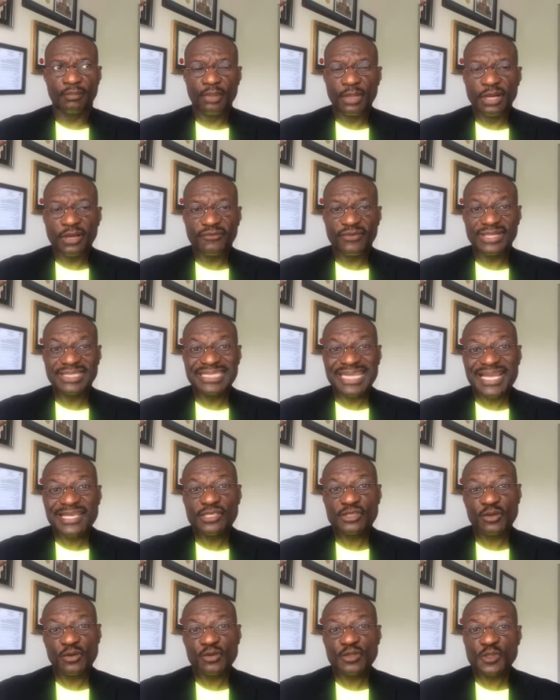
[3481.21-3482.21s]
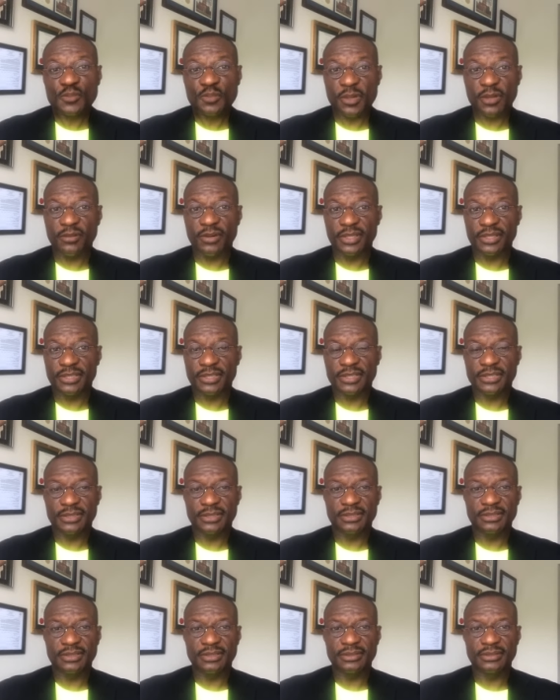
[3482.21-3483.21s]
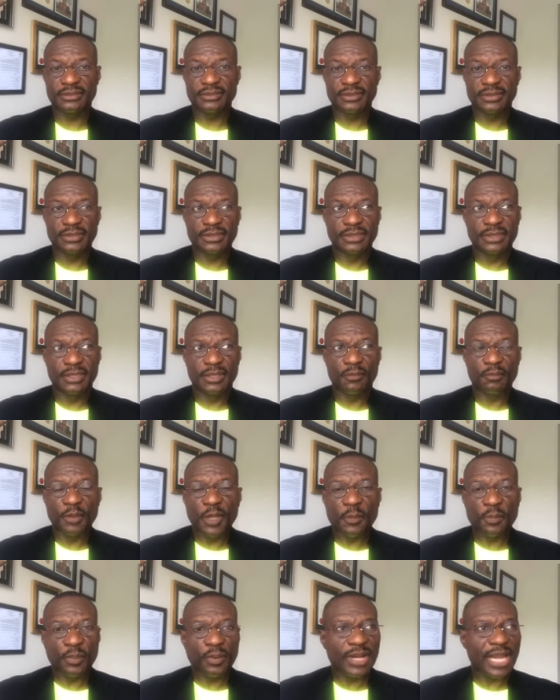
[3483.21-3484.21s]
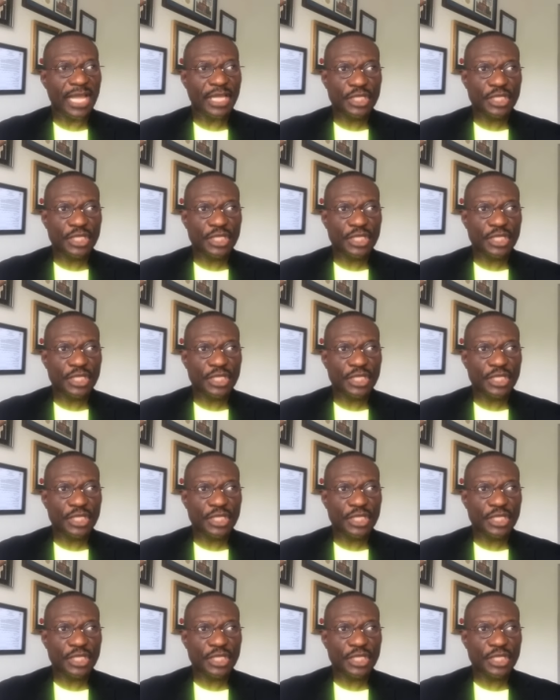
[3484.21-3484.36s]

Beloved, test all spirit. People